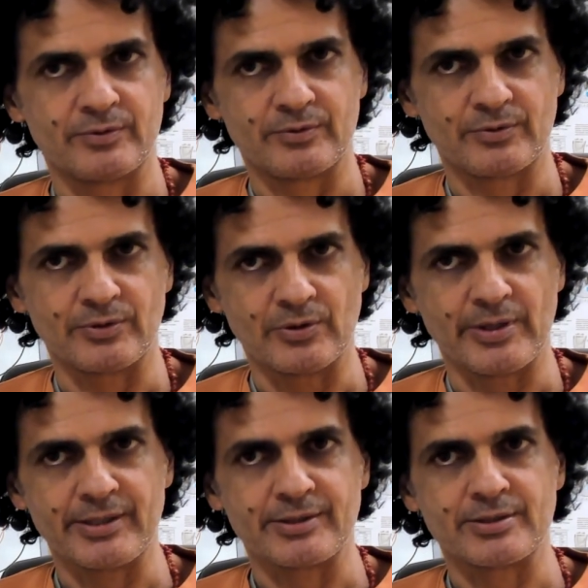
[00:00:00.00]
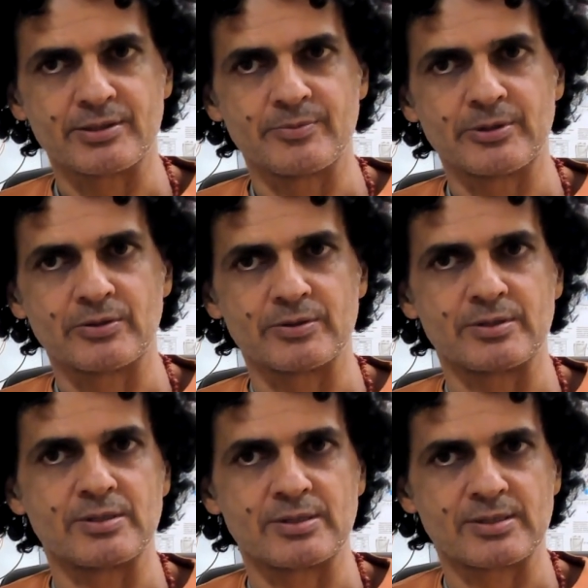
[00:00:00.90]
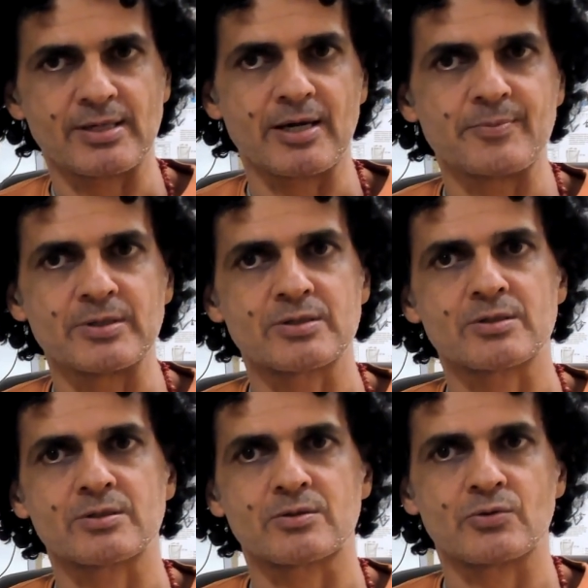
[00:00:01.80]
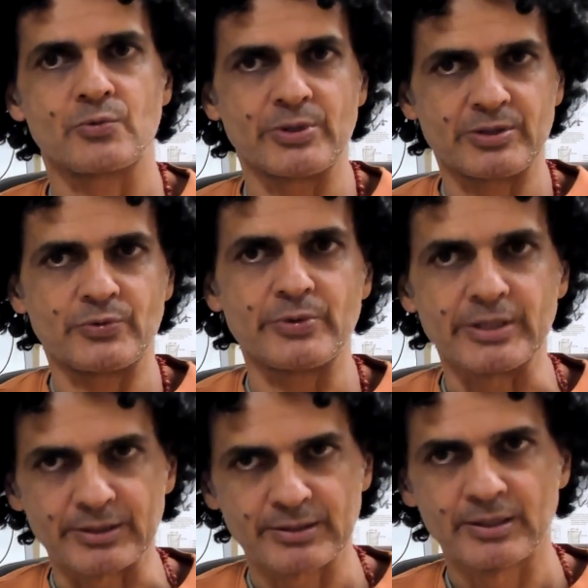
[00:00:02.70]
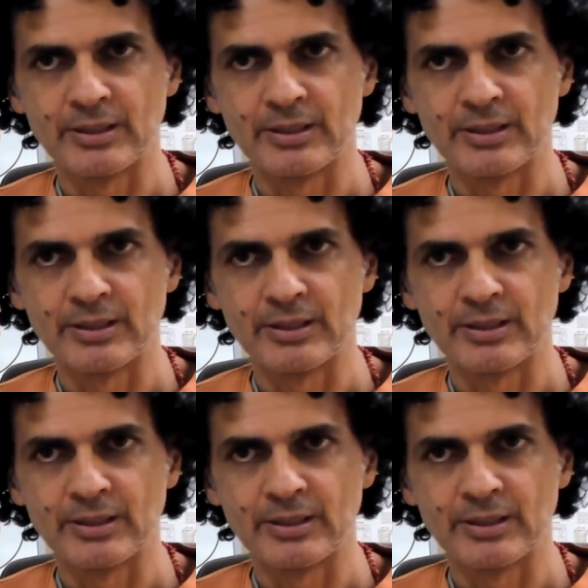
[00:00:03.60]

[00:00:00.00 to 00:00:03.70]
to your energy, because this time it's to retreat,